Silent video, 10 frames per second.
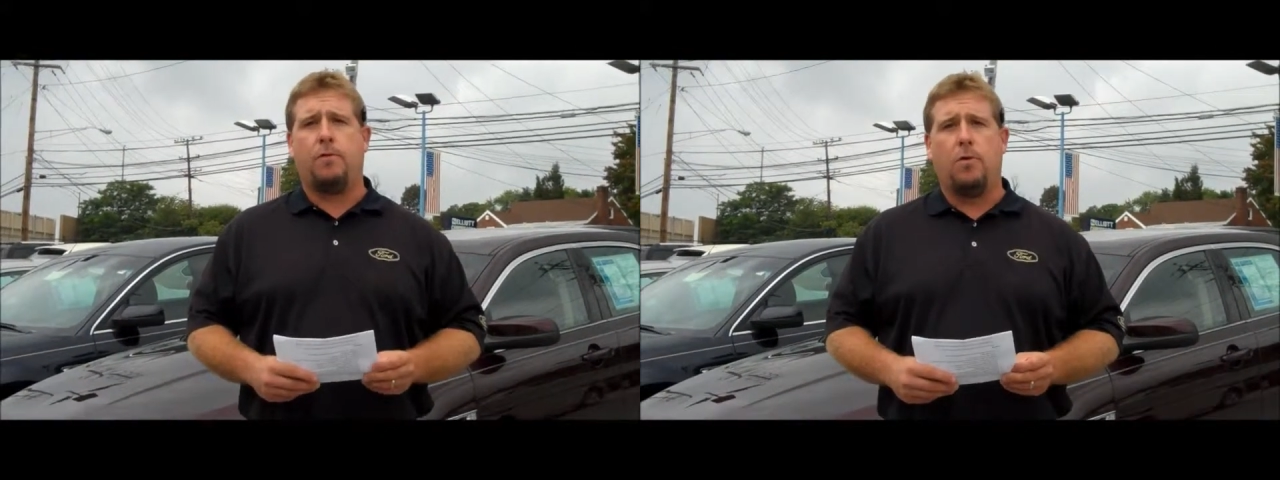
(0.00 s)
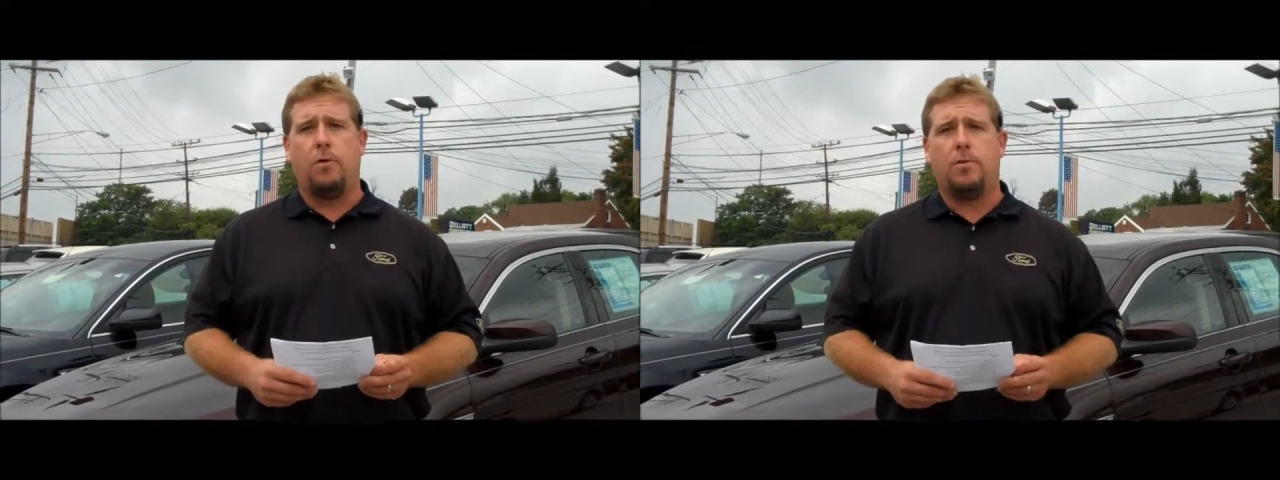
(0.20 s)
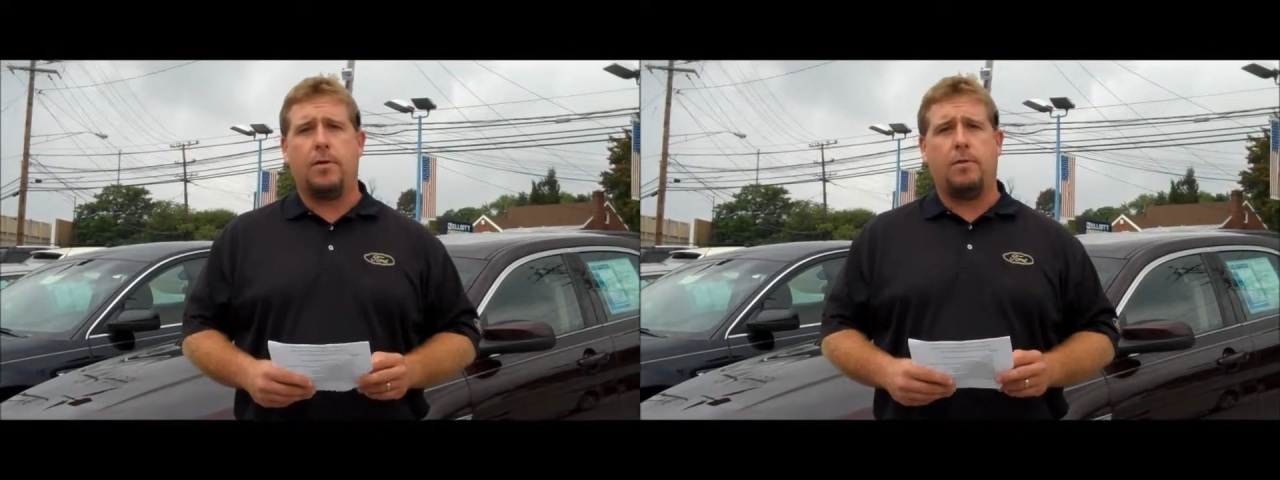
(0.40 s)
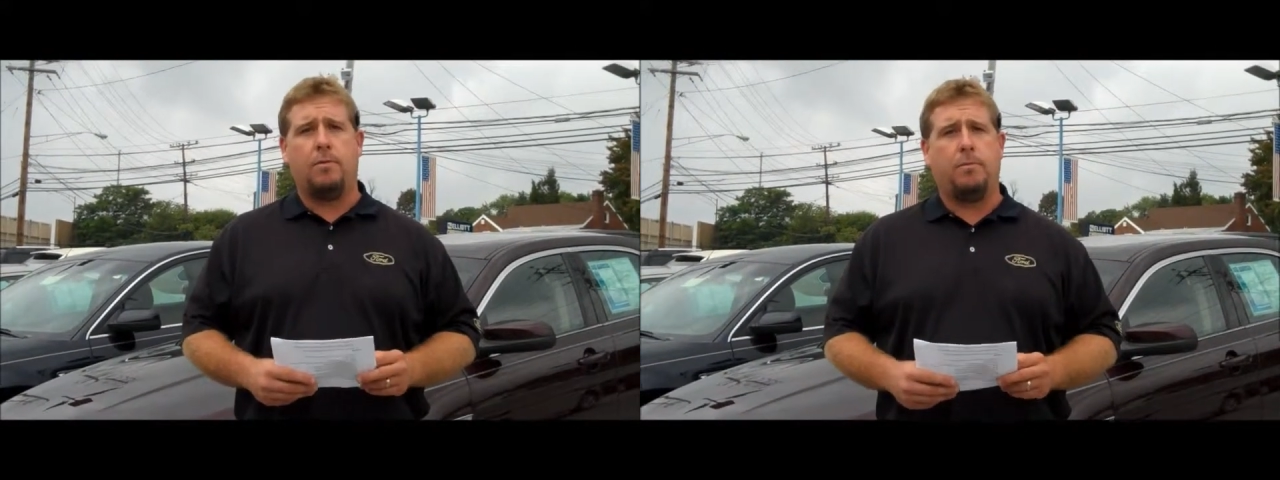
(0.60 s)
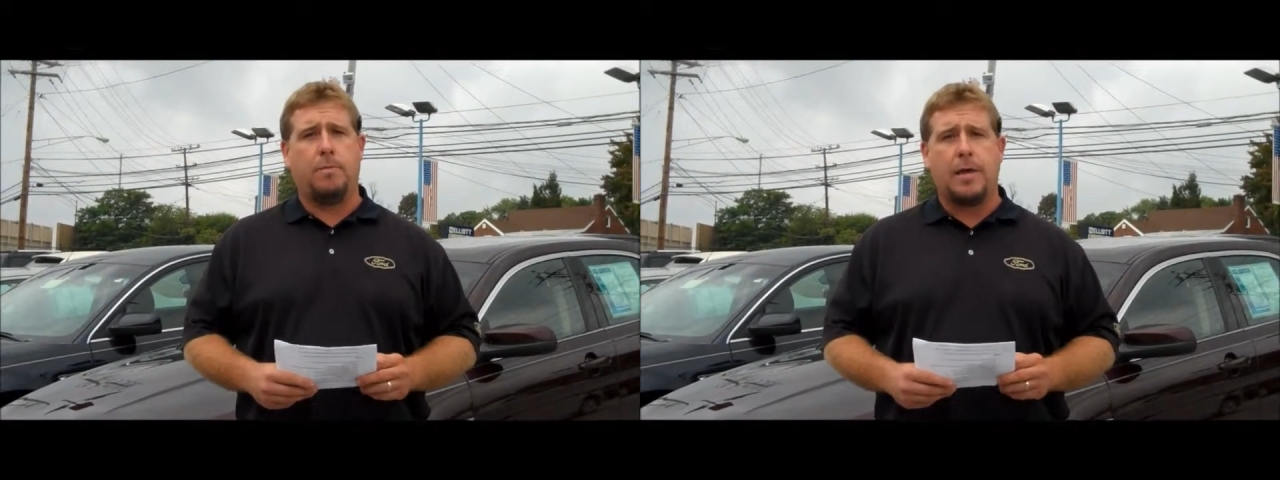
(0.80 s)
floor that are
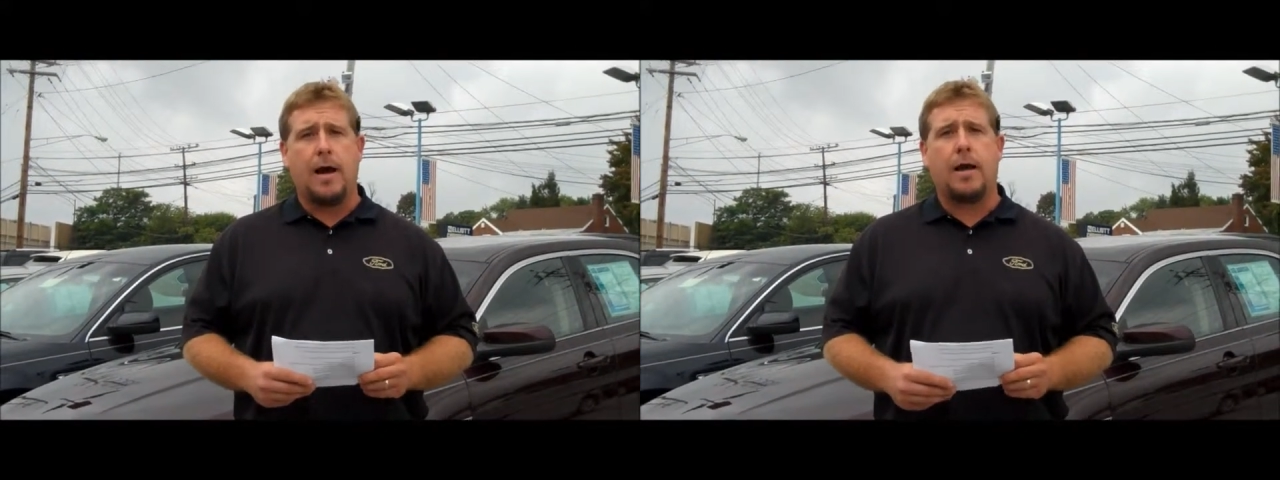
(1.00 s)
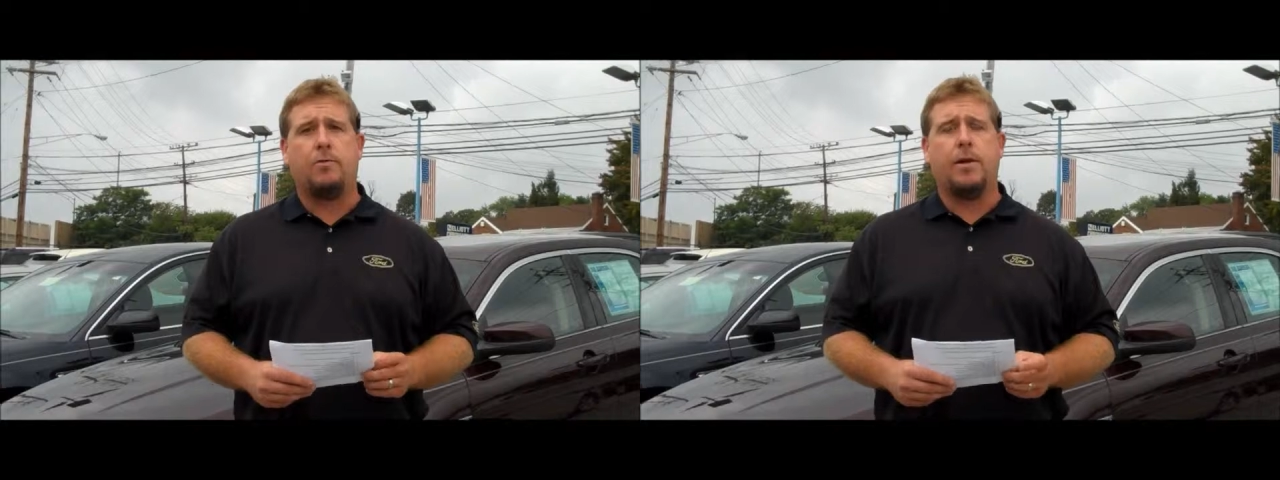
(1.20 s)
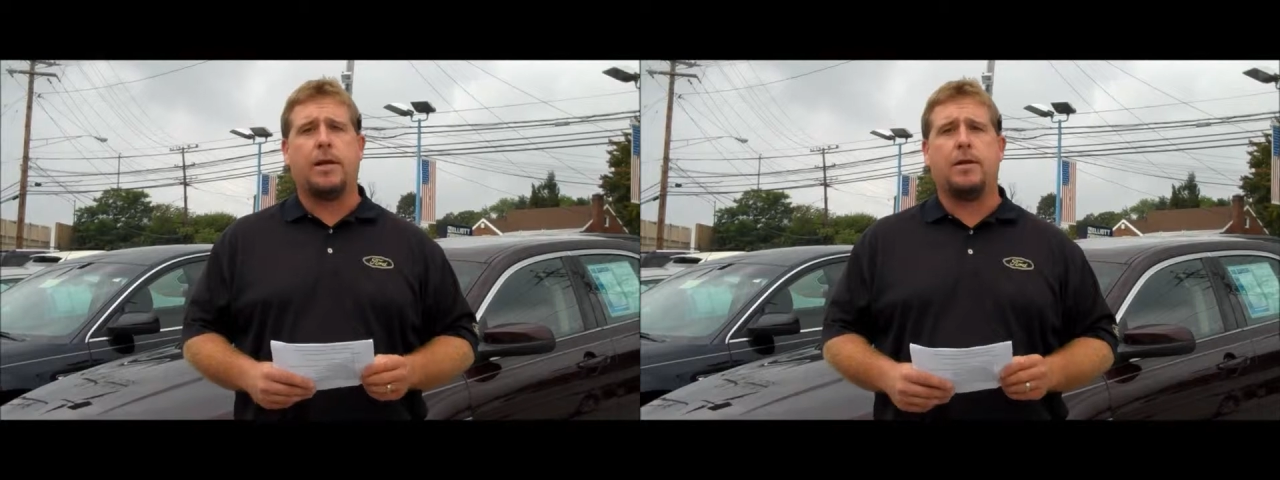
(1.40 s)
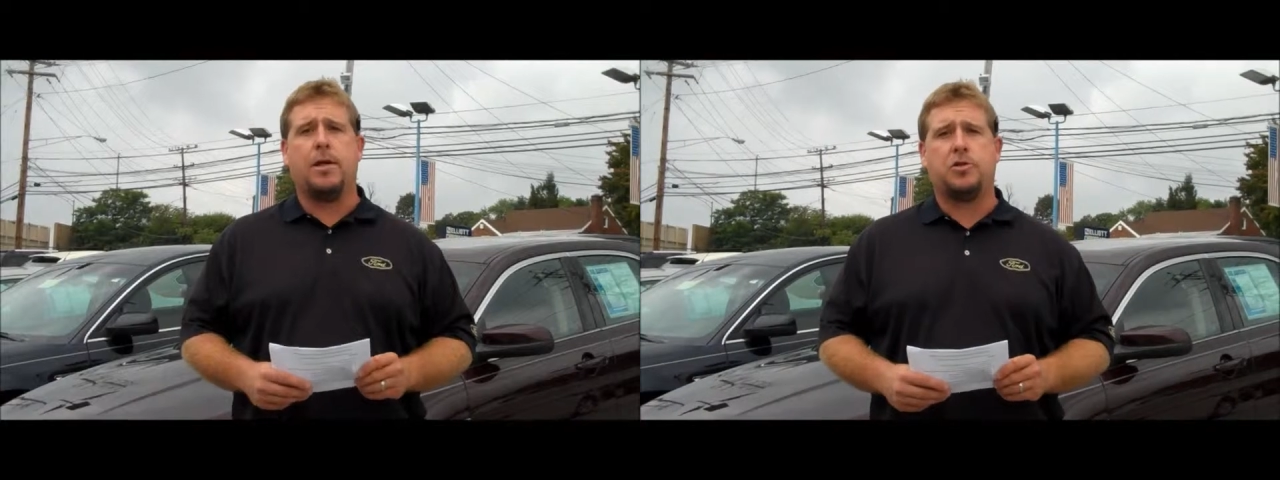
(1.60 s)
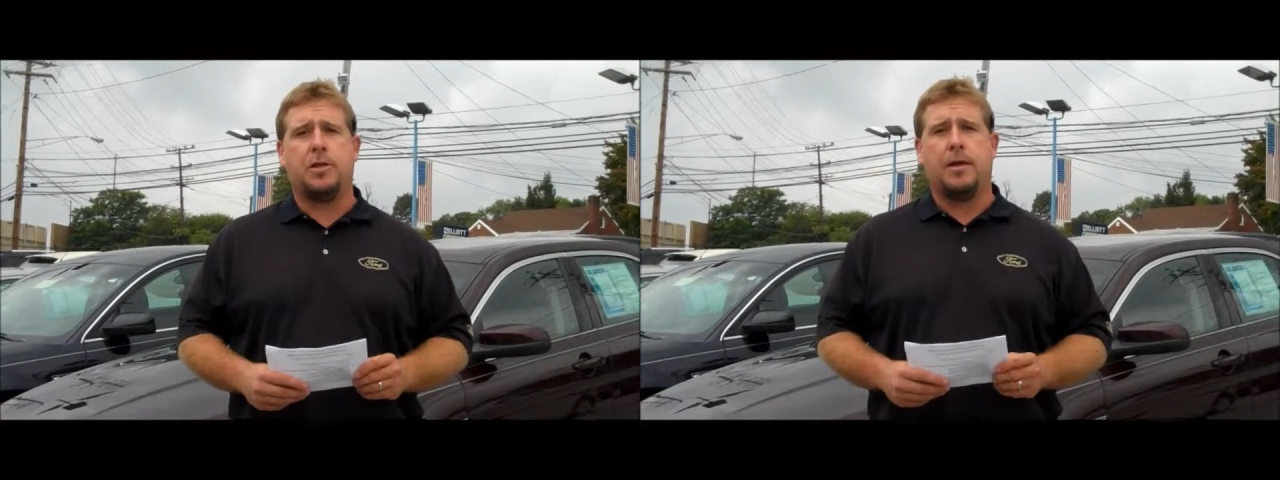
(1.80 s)
beyond
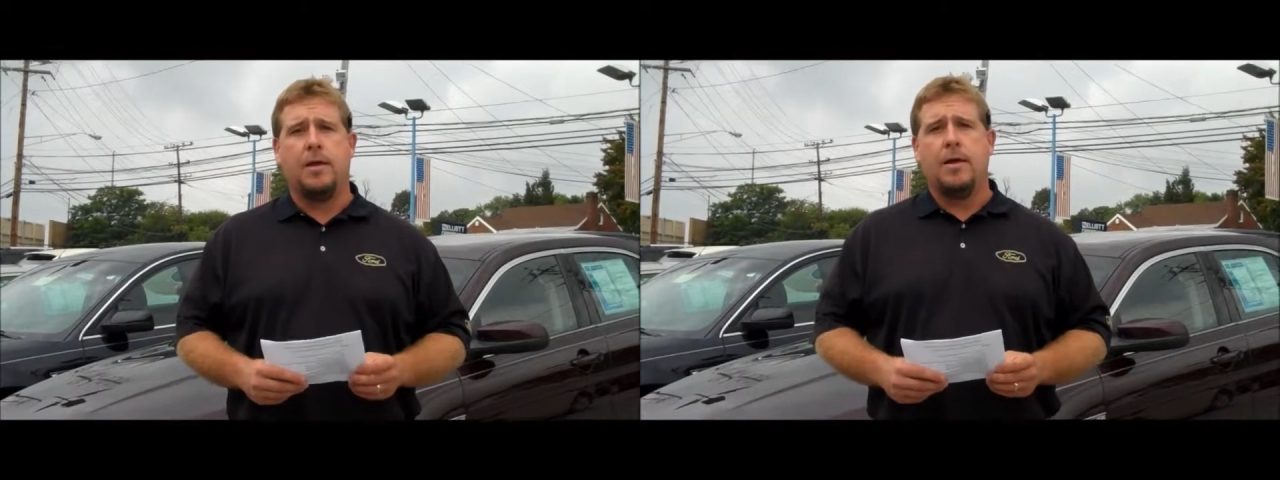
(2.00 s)
reconditioning,